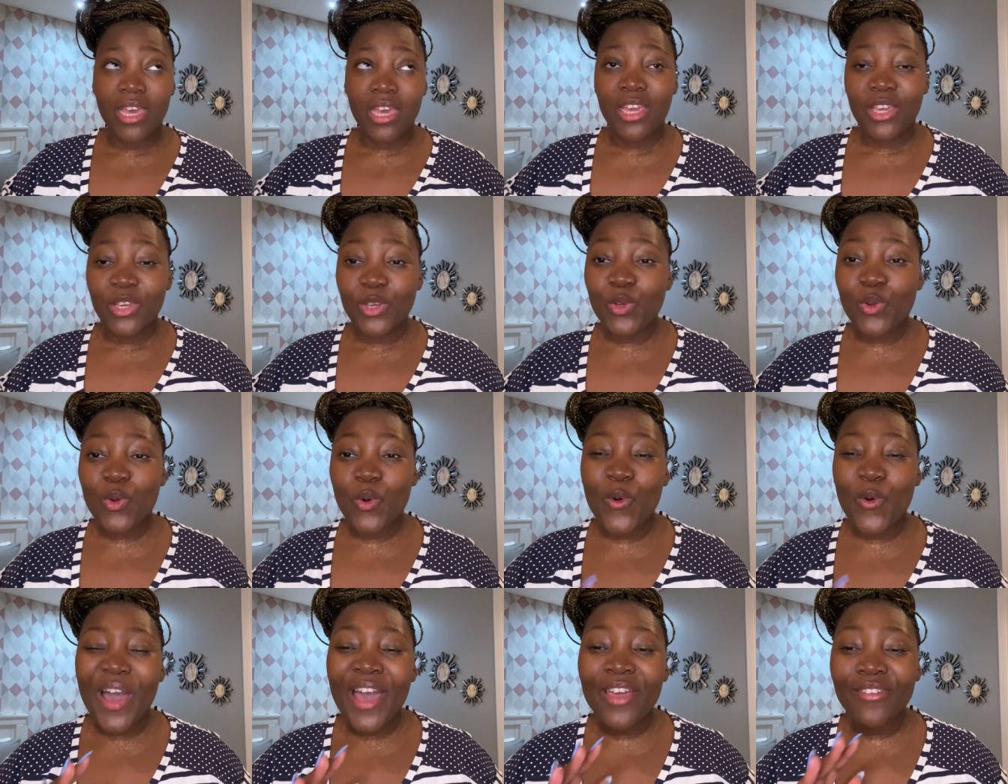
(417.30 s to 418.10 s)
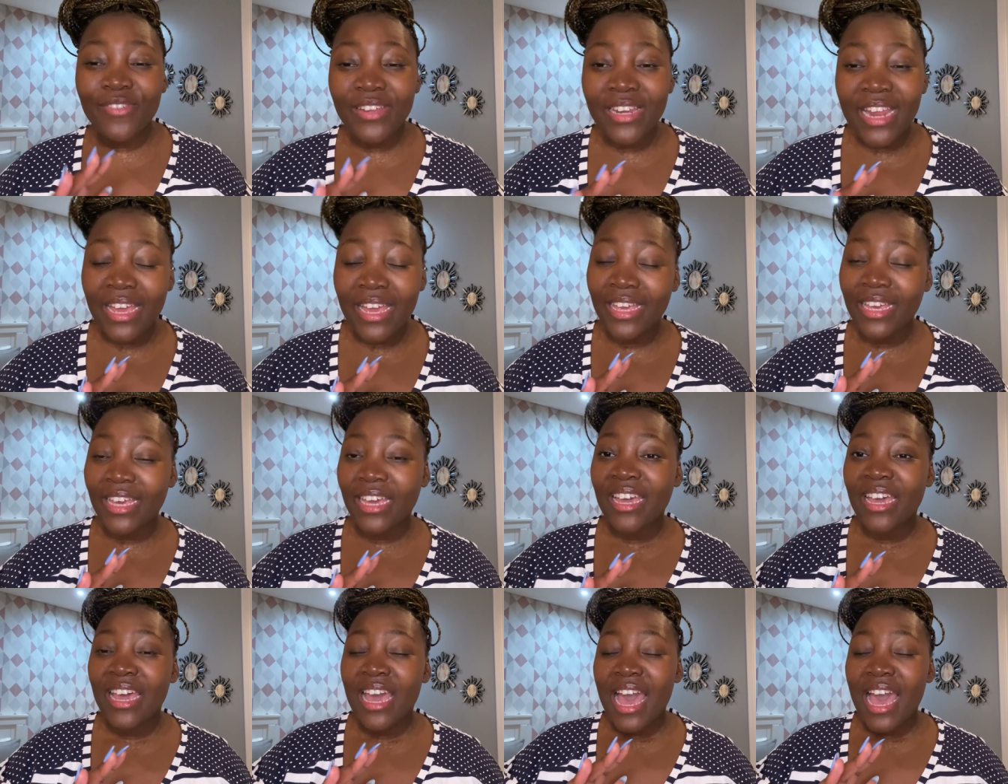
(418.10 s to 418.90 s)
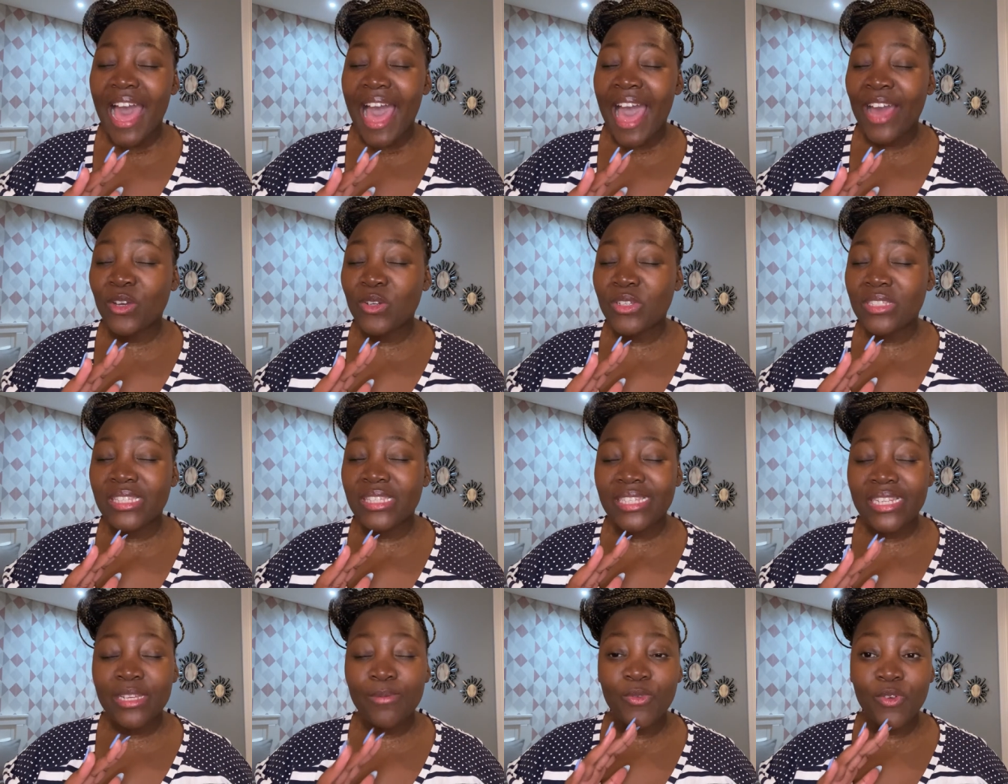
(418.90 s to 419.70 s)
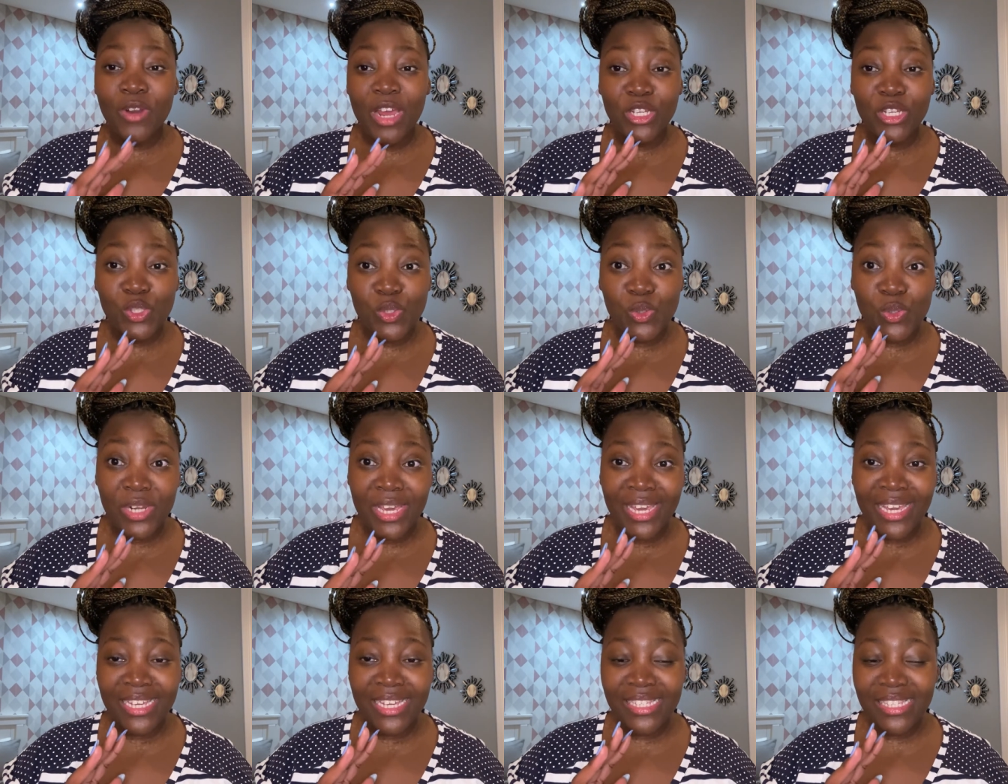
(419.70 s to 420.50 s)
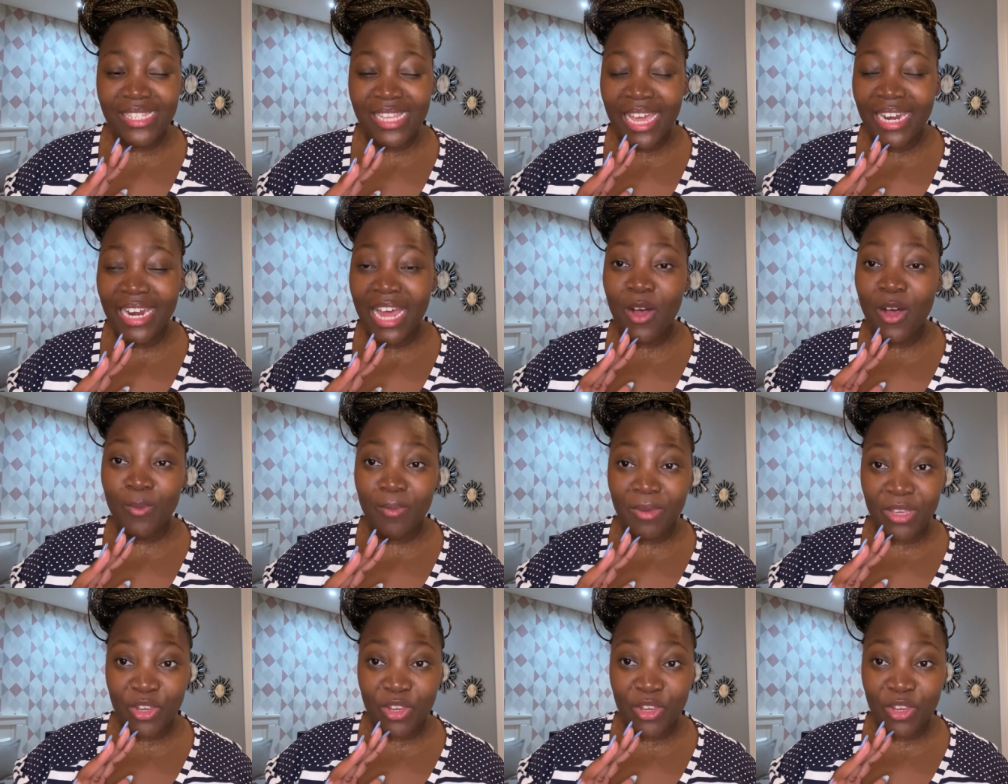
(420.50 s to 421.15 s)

you know i feel like I could sleep for like two days and I'll be